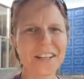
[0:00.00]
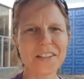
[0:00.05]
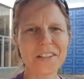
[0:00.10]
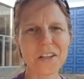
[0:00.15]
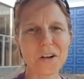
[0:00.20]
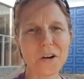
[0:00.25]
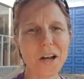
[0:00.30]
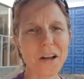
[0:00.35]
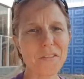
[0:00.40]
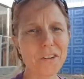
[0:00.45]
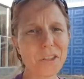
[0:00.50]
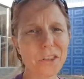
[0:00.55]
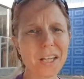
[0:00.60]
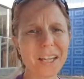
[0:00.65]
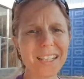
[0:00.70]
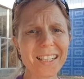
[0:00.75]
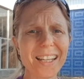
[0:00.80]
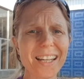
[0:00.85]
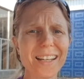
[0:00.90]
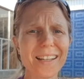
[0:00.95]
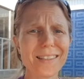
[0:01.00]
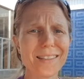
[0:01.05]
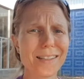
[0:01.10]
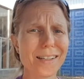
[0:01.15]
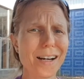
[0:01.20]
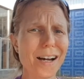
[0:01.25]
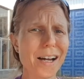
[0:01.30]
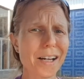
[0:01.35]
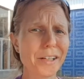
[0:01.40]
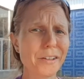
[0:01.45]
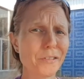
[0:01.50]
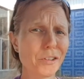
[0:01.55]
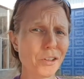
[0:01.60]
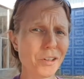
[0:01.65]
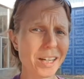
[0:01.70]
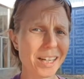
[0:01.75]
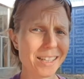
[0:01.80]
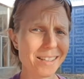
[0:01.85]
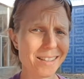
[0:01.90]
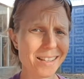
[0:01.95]
So everything is kind of
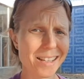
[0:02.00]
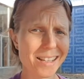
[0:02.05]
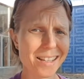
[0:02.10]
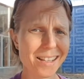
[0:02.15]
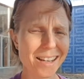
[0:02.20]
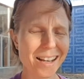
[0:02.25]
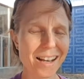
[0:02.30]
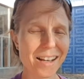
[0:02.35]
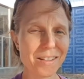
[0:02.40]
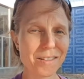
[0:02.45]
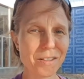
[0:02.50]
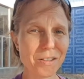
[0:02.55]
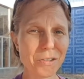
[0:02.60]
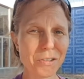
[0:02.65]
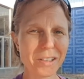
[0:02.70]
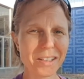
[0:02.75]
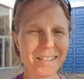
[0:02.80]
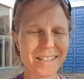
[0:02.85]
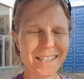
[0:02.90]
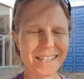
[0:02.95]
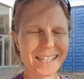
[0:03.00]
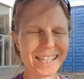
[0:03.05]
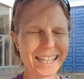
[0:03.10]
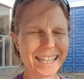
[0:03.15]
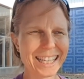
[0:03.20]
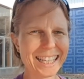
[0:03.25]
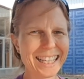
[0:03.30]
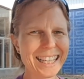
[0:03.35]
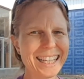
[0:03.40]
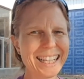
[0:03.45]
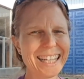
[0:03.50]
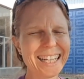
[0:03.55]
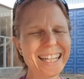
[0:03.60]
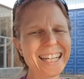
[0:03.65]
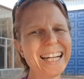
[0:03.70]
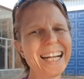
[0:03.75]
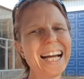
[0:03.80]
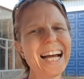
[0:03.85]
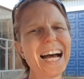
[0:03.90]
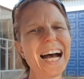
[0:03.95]
crazy, as you can see.
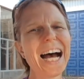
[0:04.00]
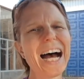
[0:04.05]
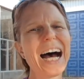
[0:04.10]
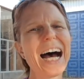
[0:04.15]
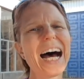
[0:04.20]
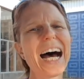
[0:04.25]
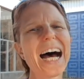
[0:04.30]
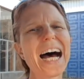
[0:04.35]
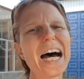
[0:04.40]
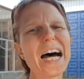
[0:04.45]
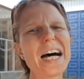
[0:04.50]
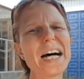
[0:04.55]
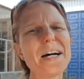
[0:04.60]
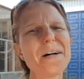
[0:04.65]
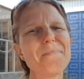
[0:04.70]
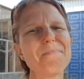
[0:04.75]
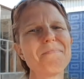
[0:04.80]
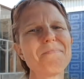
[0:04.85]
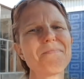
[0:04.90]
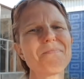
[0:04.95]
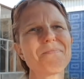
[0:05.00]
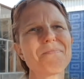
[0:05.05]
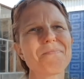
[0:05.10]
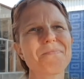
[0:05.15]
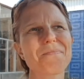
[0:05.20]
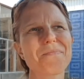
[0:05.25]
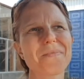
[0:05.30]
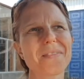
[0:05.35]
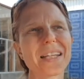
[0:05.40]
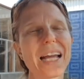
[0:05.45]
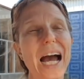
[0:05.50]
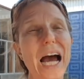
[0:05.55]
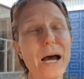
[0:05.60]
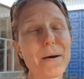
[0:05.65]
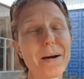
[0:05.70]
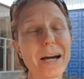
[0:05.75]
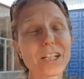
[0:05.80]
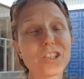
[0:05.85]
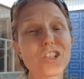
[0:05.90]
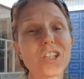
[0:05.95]
I'm
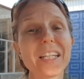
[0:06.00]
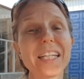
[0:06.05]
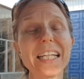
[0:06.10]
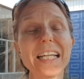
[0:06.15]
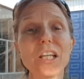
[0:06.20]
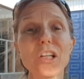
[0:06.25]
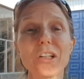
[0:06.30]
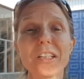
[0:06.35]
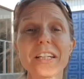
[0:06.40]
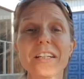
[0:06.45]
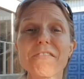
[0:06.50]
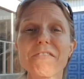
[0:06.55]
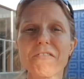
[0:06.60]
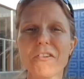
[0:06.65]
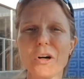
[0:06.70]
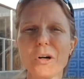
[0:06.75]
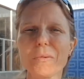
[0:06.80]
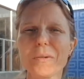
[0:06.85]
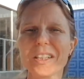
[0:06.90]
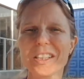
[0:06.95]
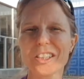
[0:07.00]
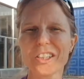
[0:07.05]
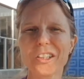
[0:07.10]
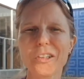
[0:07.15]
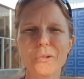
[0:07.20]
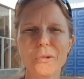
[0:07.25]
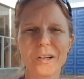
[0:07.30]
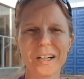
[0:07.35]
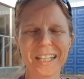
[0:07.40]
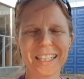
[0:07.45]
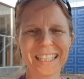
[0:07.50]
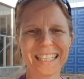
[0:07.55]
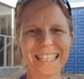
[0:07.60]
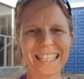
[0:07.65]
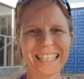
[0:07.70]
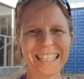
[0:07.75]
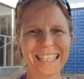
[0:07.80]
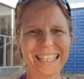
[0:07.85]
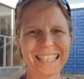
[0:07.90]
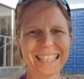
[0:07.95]
actually looking forward to
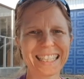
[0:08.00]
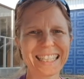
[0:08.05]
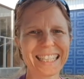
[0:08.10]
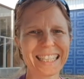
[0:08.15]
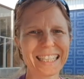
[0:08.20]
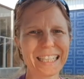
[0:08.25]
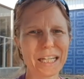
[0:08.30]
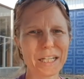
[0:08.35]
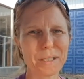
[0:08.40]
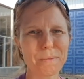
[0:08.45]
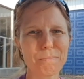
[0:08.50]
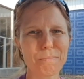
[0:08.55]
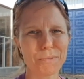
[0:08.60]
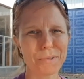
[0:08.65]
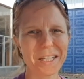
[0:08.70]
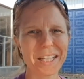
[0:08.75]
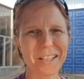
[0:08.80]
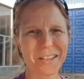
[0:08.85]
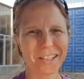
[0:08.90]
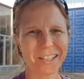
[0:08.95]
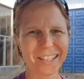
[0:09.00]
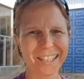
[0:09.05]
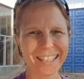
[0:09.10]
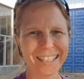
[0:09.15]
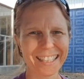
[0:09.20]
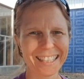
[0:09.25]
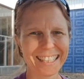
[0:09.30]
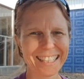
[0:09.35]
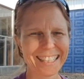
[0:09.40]
quarantine to get a breather.